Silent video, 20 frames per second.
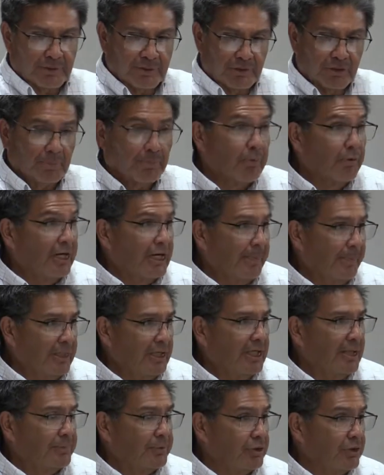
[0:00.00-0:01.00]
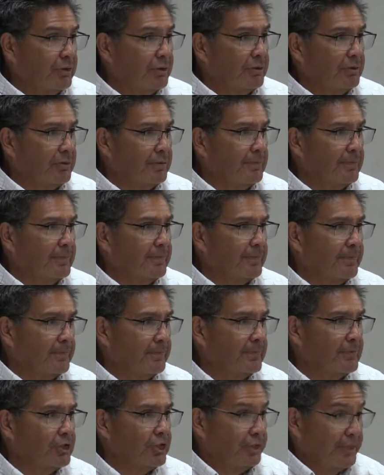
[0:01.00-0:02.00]
to bring me up to
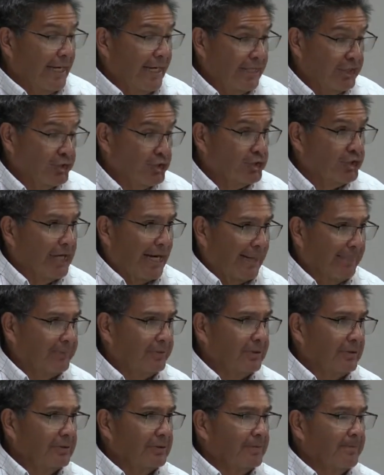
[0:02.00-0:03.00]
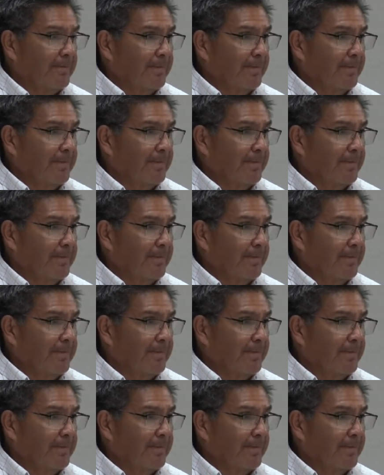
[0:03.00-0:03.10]
today's chapter